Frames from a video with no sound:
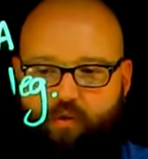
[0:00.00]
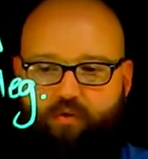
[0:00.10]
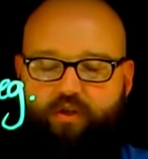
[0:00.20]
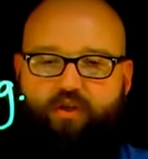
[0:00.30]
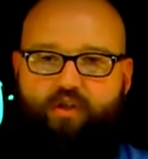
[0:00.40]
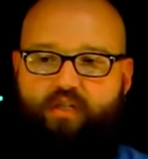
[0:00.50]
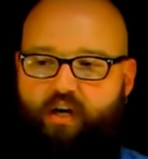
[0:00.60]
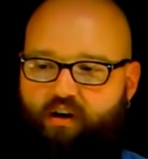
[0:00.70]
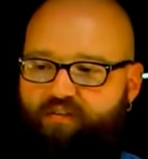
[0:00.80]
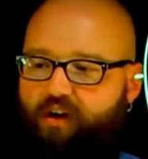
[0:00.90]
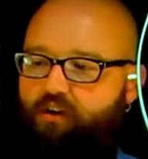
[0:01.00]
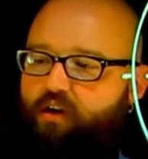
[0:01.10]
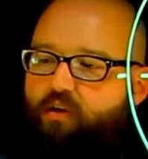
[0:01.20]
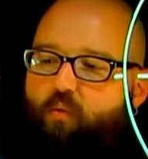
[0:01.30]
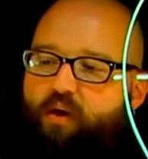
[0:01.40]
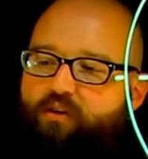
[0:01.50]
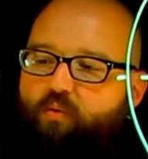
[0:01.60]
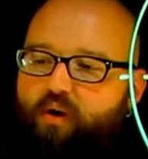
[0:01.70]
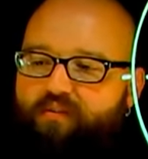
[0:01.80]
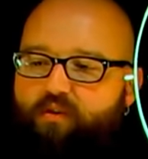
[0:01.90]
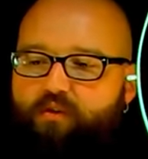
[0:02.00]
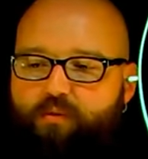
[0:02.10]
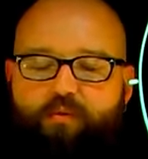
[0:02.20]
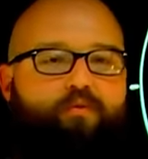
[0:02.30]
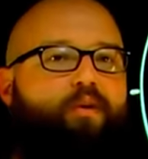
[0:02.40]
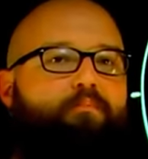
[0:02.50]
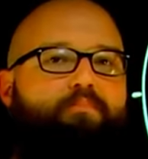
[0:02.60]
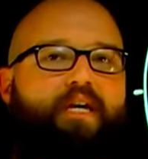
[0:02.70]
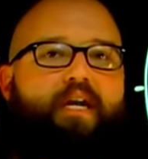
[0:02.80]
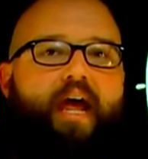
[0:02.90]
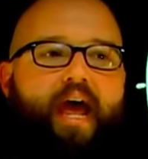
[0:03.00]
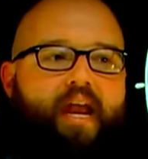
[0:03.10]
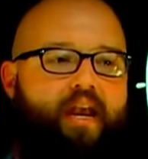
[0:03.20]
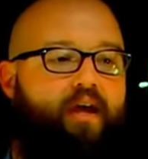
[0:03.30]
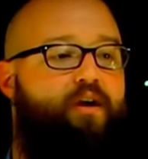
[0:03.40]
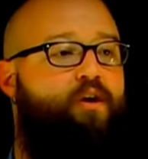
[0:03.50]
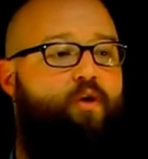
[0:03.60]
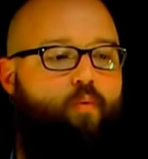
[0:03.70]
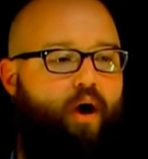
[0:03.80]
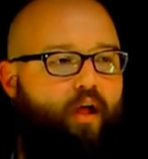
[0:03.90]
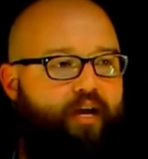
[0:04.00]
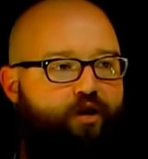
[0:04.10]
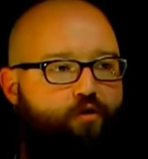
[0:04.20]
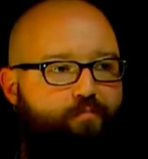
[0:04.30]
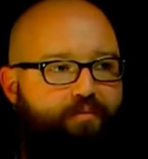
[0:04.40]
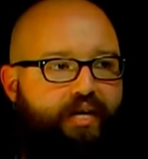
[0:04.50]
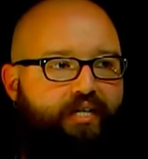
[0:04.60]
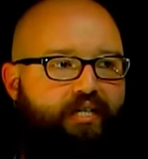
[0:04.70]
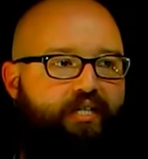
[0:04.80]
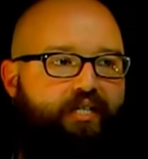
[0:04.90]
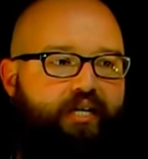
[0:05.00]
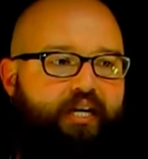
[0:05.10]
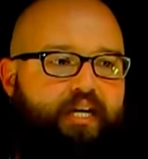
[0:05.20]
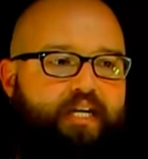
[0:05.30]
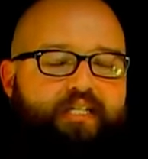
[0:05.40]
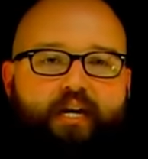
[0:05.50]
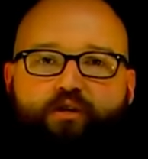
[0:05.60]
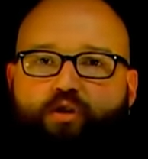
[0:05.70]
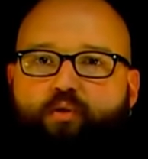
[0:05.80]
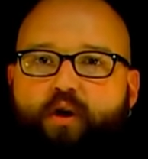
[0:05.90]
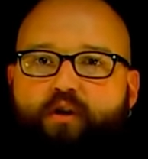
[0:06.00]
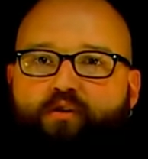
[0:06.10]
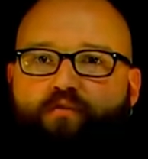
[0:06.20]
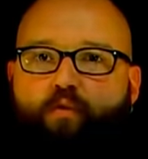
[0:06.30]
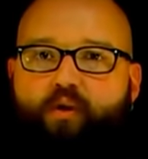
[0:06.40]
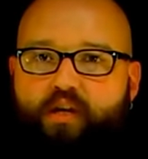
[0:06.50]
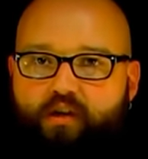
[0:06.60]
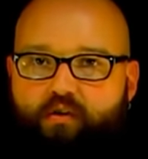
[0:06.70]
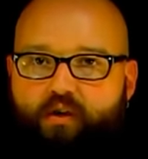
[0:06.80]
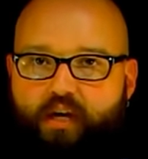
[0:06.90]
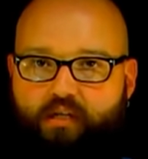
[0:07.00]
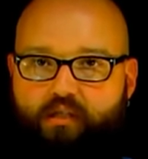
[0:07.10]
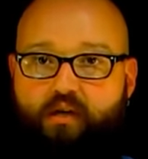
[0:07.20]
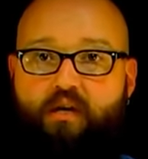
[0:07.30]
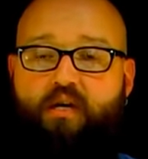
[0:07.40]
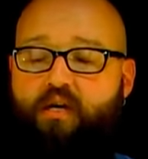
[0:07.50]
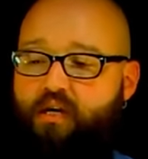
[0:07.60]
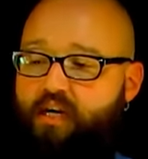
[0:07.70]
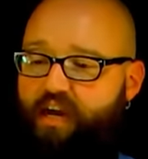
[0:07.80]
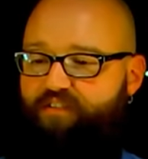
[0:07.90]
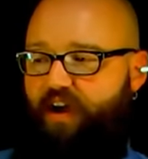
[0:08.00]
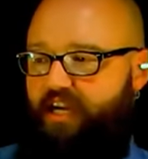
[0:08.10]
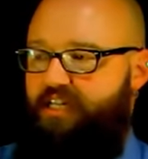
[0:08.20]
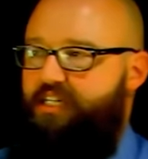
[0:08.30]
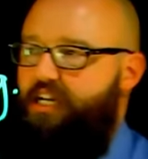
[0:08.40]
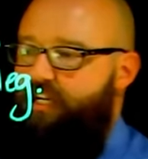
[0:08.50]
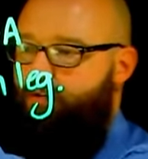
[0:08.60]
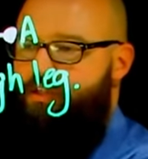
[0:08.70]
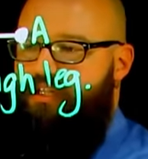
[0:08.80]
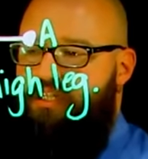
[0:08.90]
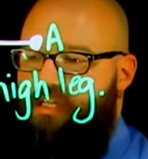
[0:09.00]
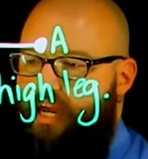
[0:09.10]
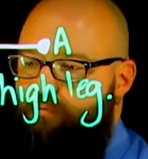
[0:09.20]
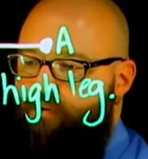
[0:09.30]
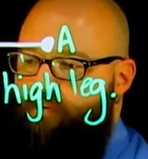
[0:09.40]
voltages here. If I look at 120 volts between B and N, well, I know B to C is at 240 degrees. If I continue in the same